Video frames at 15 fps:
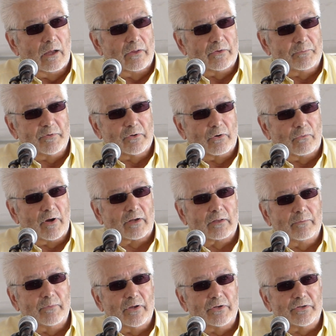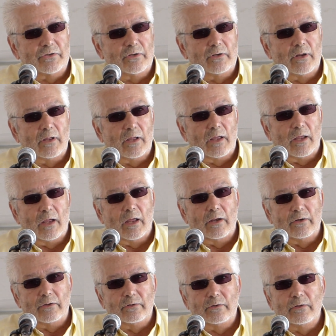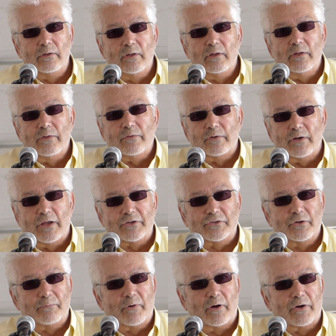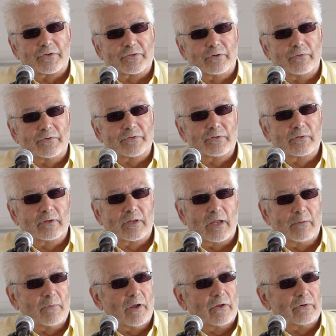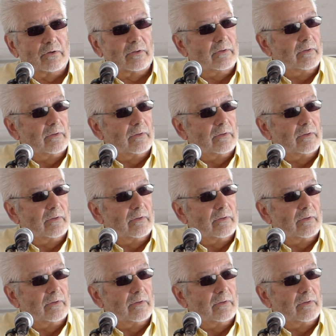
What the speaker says: The Bureau of Reclamation and the National Park Service came out